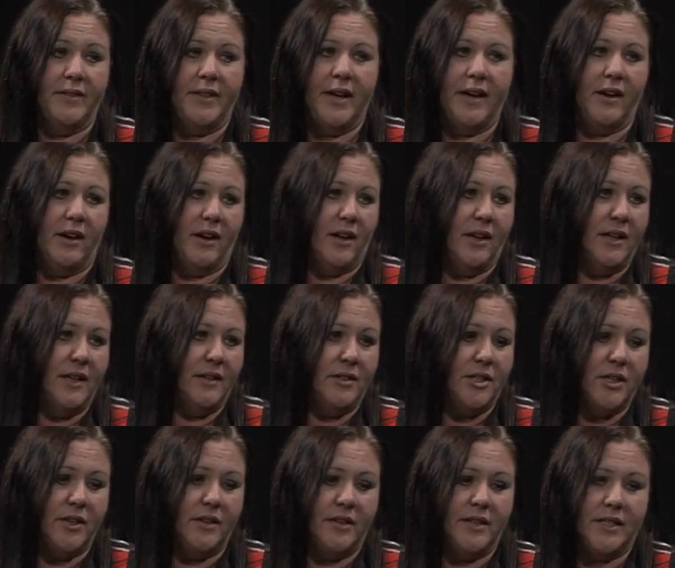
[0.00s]
They all have
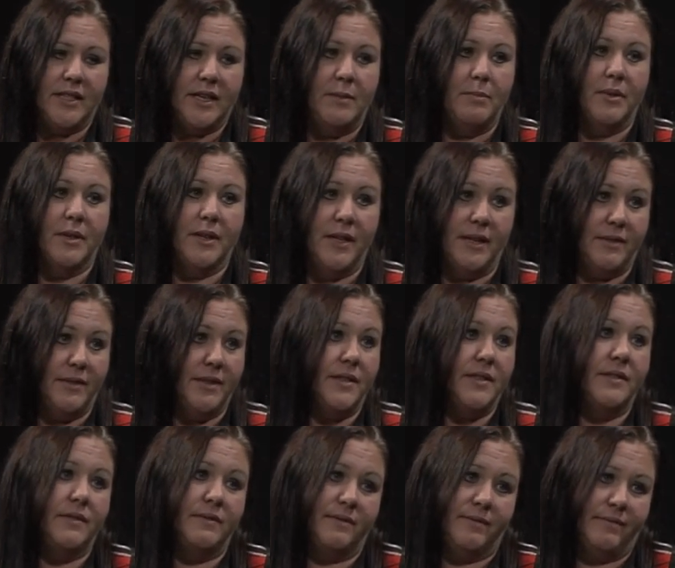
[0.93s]
shared the same
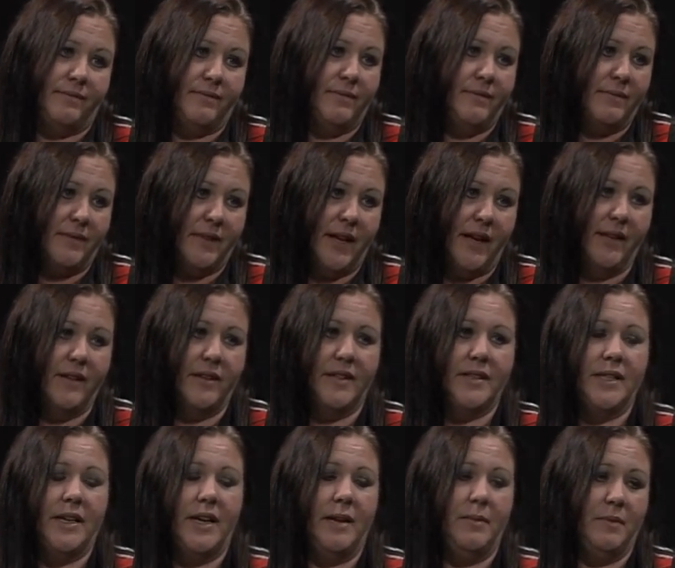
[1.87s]
beliefs and the
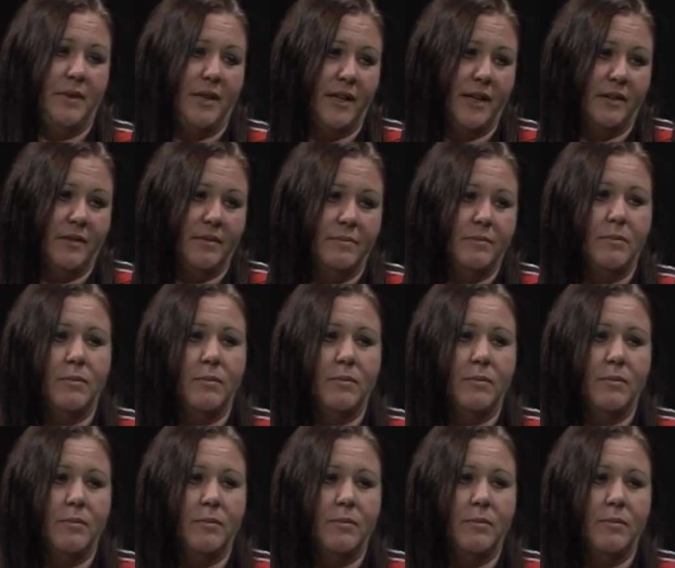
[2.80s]
same, you know,